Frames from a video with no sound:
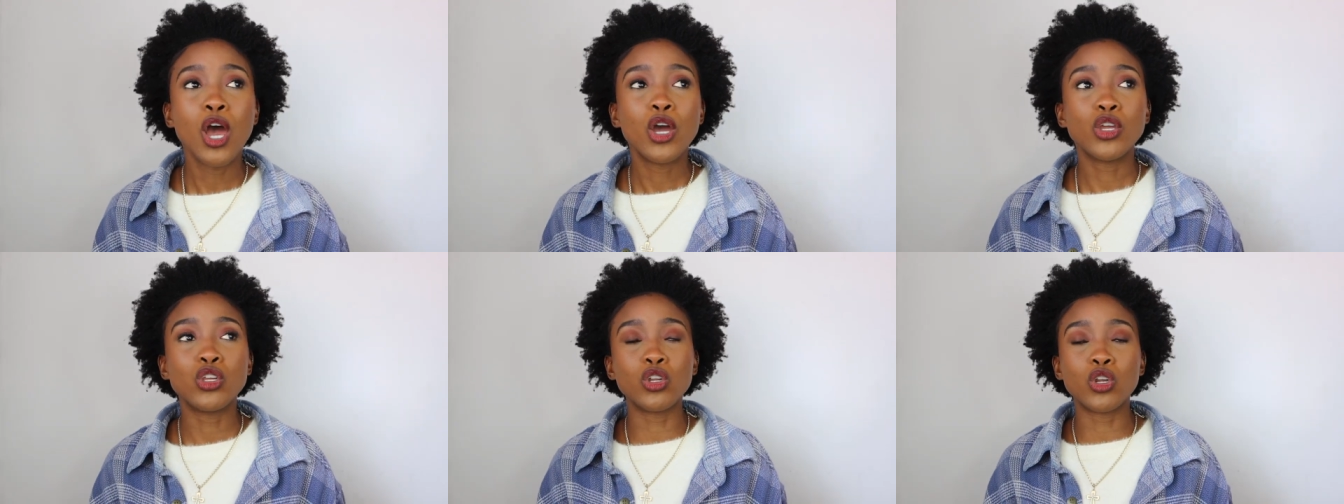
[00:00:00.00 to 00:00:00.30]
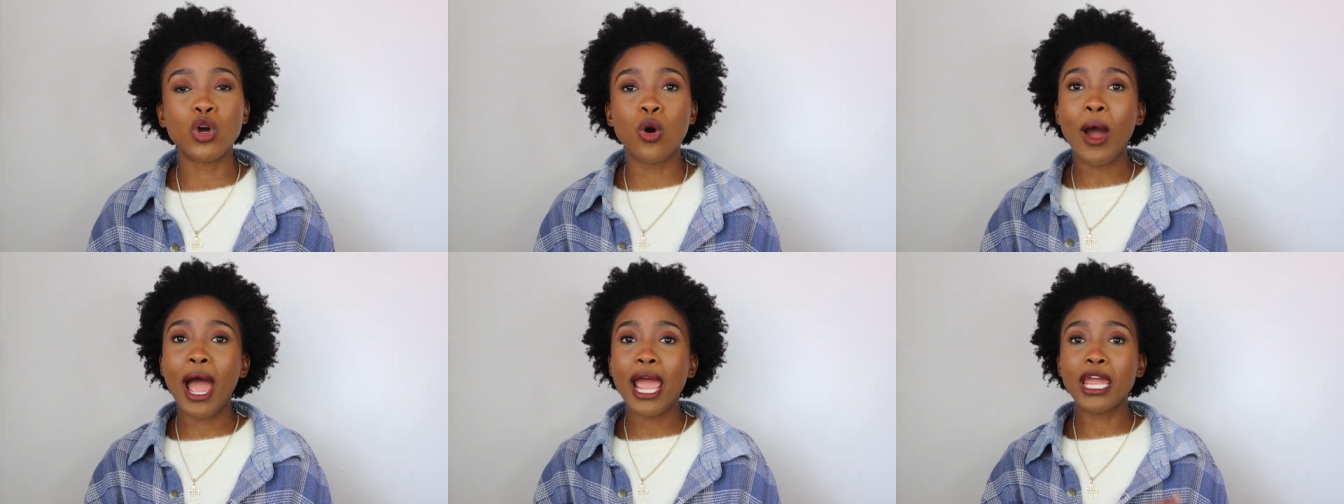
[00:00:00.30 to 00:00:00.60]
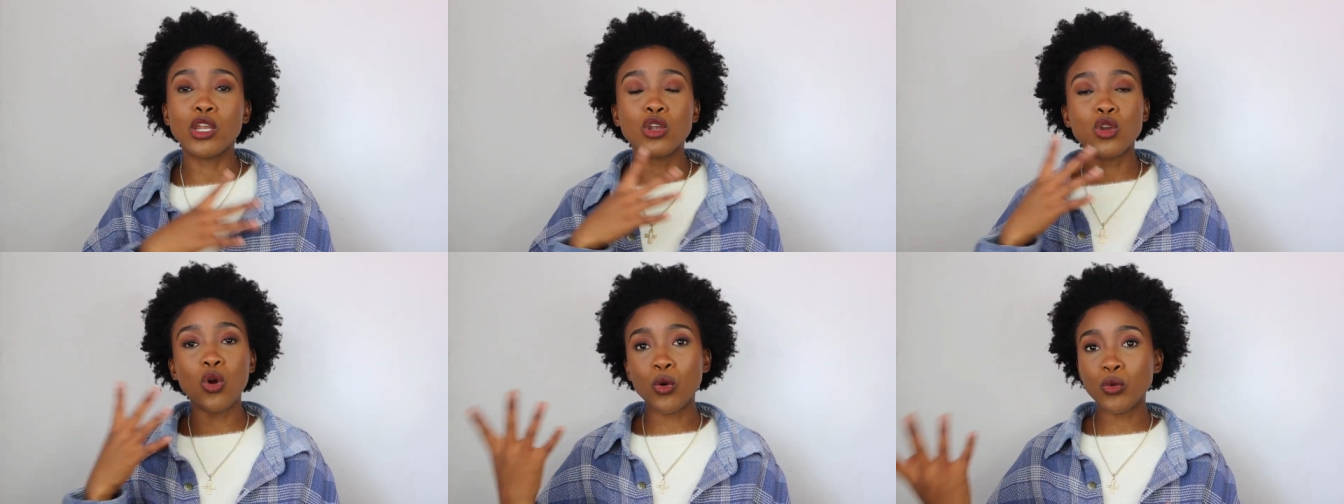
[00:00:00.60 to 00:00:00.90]
You know, I
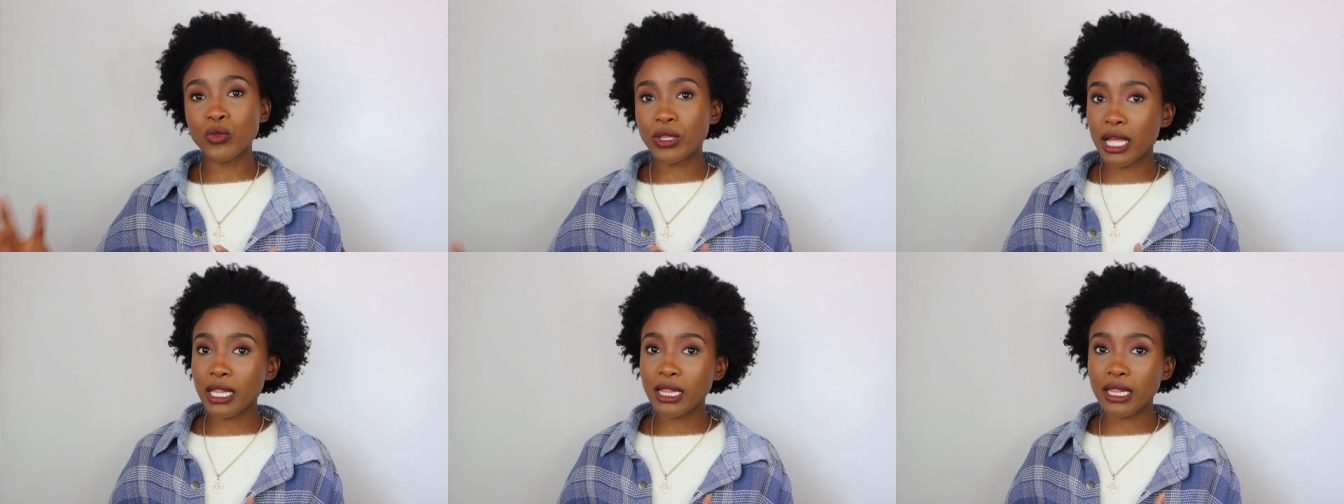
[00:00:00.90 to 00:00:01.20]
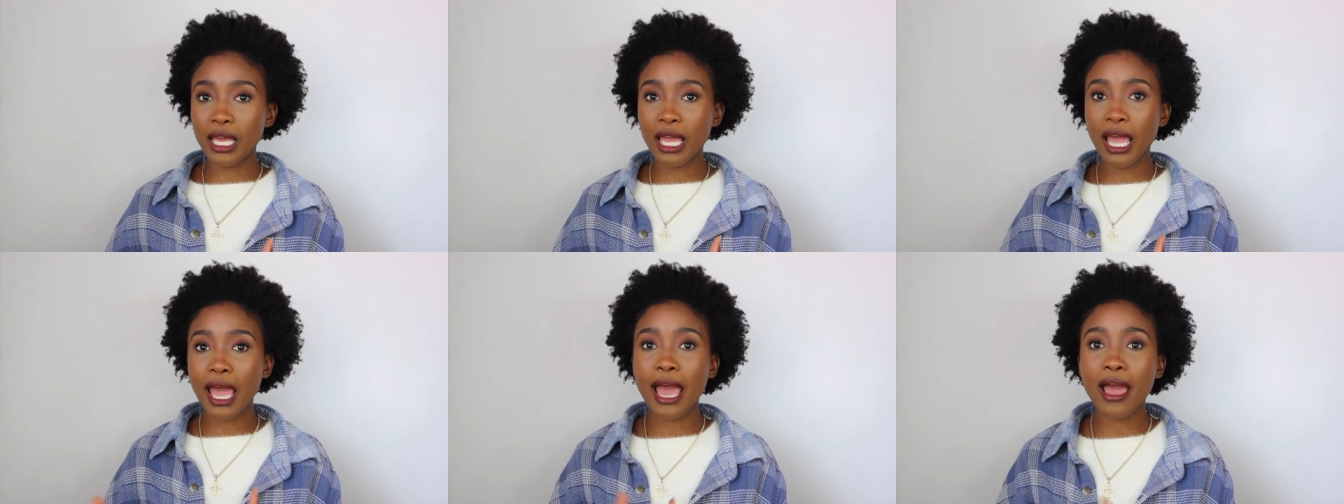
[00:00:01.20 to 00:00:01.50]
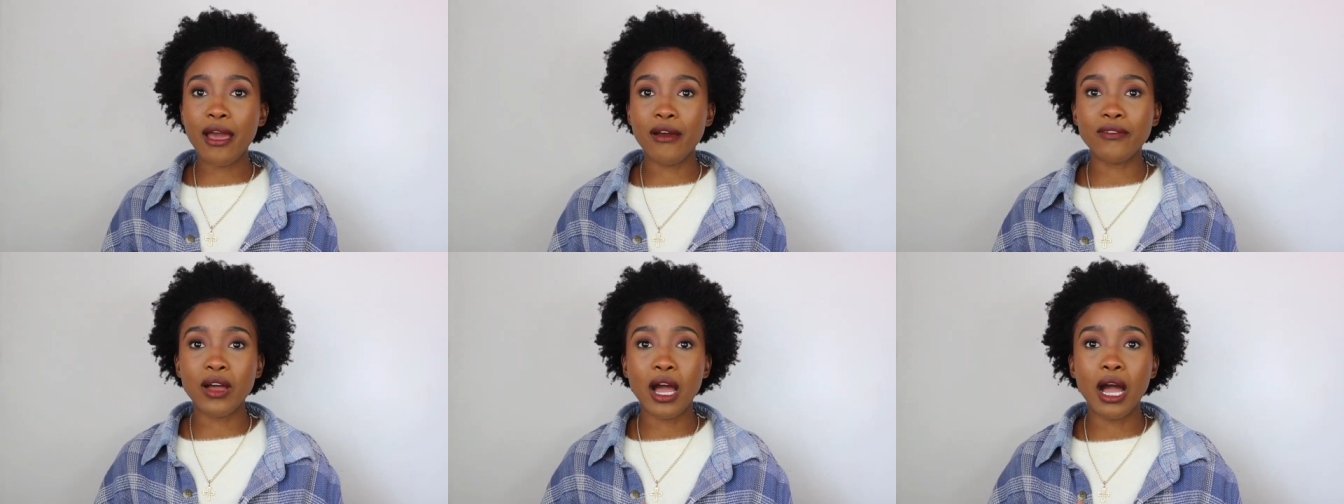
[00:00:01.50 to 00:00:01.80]
know that they
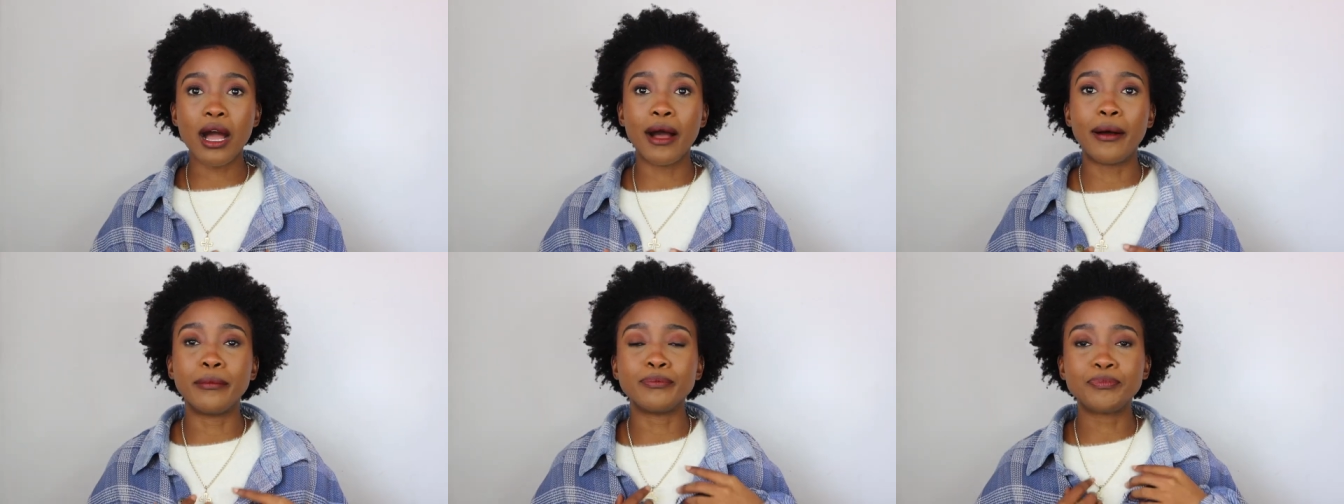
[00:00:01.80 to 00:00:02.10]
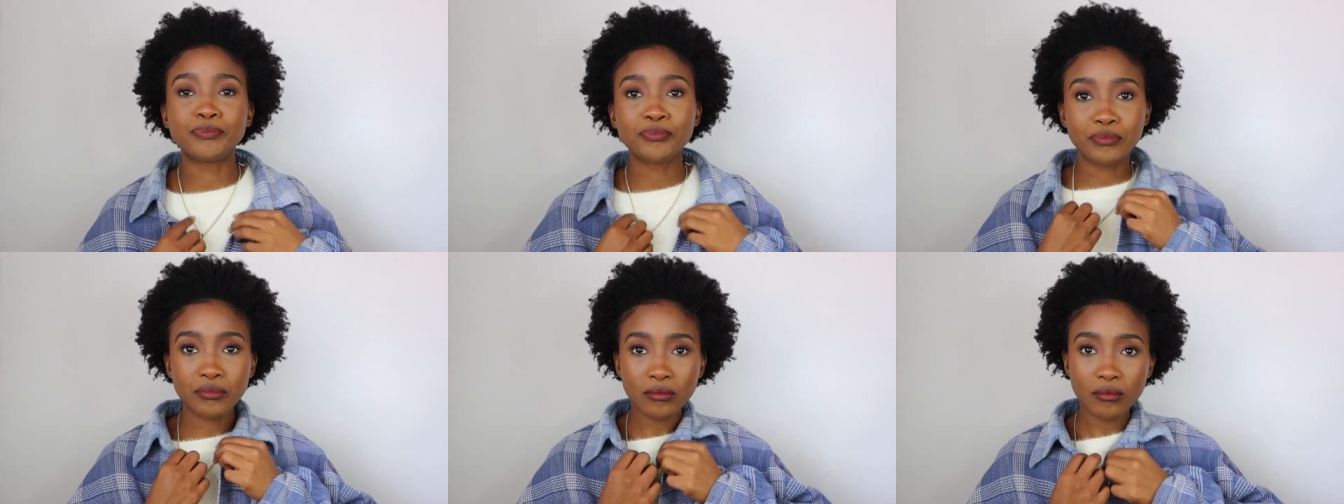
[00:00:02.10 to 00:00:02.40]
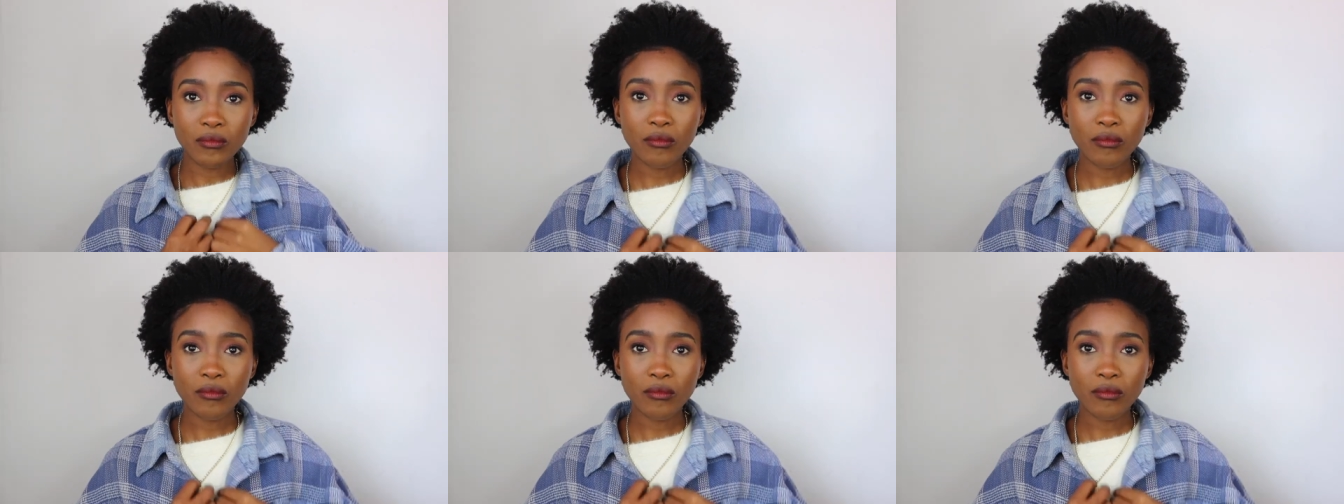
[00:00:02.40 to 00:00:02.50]
have um,